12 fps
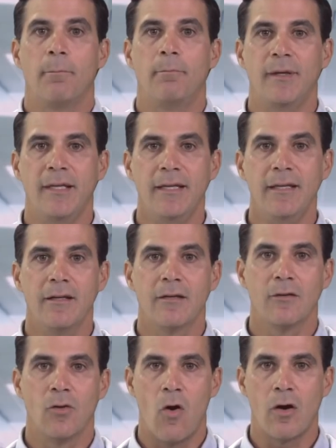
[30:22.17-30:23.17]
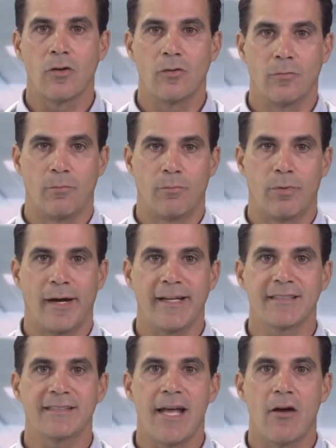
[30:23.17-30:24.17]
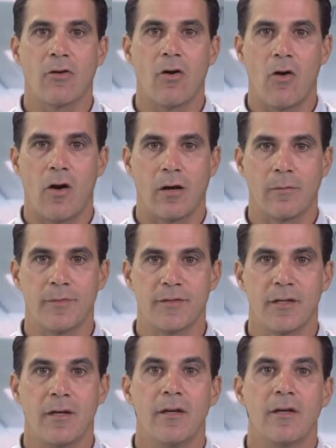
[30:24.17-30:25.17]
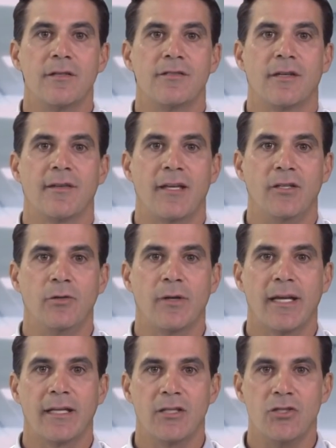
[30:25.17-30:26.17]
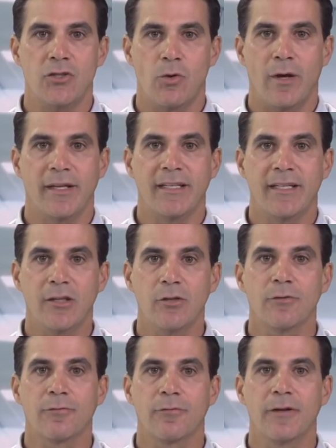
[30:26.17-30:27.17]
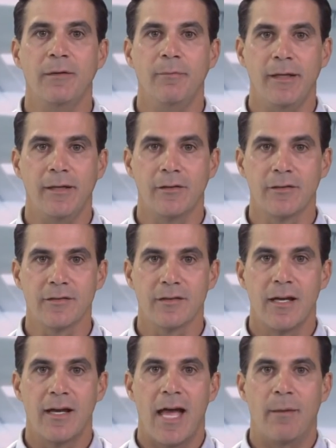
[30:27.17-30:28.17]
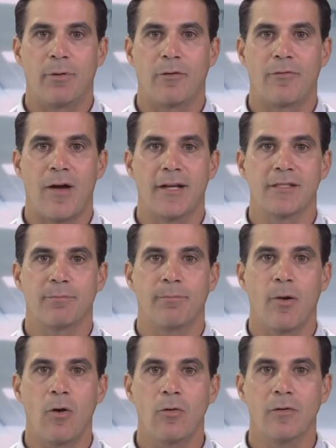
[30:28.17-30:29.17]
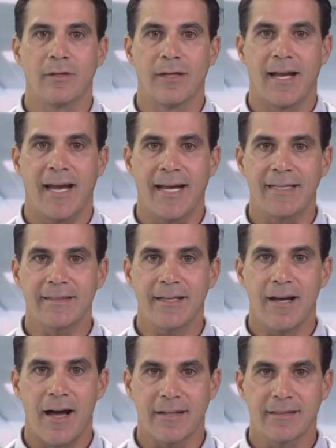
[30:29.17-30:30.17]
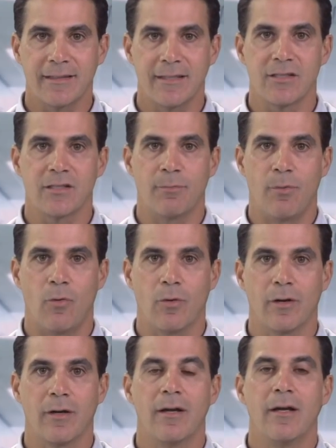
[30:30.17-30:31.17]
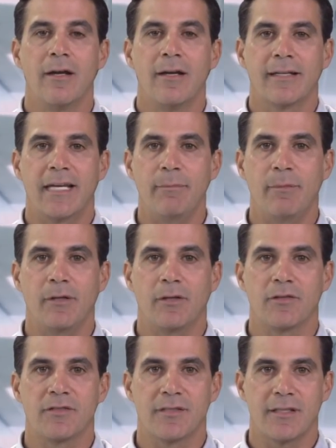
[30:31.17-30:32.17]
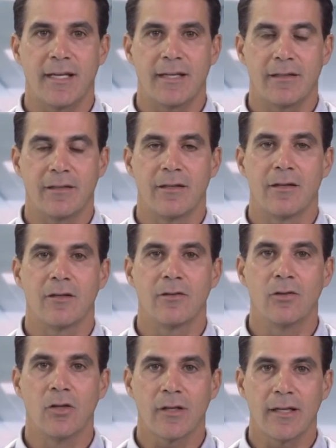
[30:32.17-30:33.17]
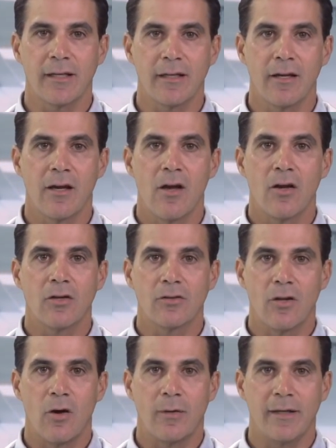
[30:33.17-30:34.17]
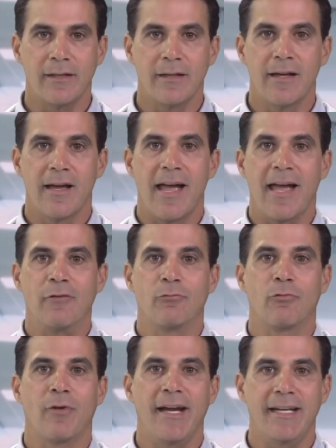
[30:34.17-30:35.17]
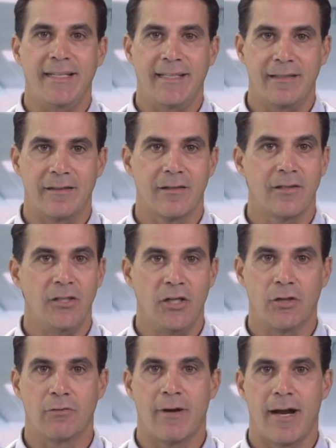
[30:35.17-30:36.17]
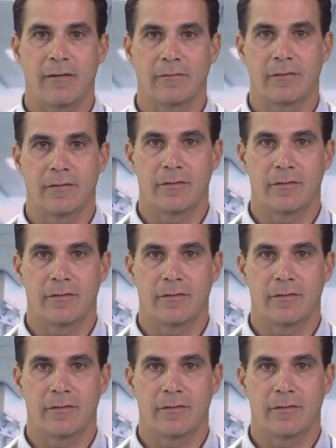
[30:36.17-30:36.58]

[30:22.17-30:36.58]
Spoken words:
B. longum breaks down carbs so that you can enjoy guilt-free meals and provides potent antioxidant support, keeping your skin looking, glowing, and radiant year-round.